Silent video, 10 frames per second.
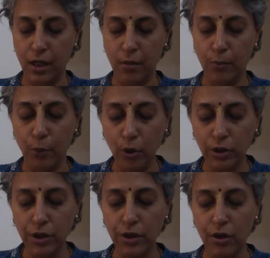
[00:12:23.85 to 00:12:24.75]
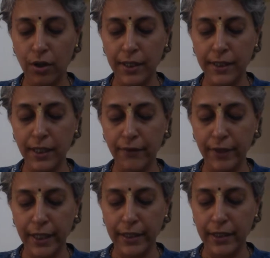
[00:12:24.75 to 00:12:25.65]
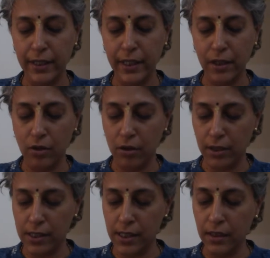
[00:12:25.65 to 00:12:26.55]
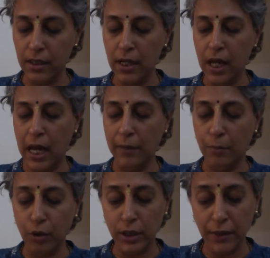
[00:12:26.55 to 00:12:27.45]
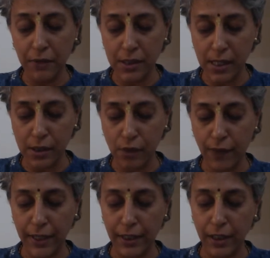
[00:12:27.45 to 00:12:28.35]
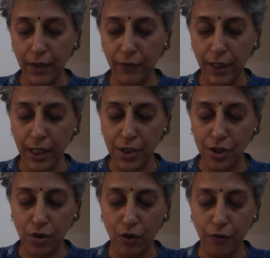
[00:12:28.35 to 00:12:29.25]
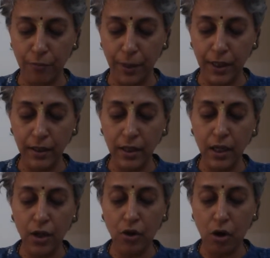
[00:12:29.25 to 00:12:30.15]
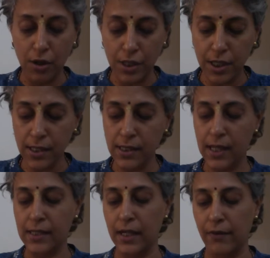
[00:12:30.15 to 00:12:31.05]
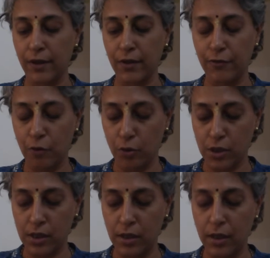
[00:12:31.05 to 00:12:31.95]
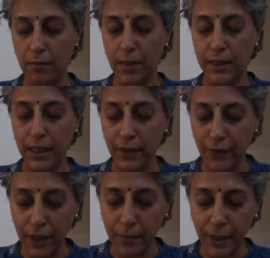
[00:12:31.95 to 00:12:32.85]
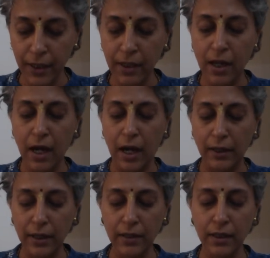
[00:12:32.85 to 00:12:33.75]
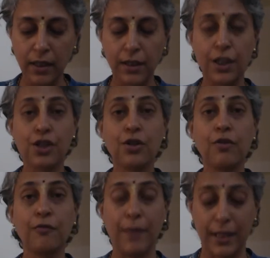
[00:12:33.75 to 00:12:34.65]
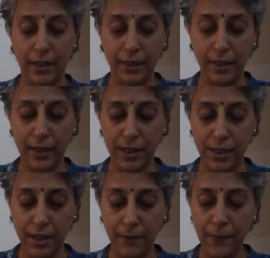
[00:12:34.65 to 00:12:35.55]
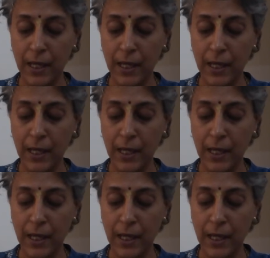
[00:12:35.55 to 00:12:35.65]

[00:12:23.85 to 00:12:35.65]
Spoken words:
Both the Lord and the living entity are cognizant, and both have the sense of identification of being conscious as a living force. But the living being, under the condition of material nature,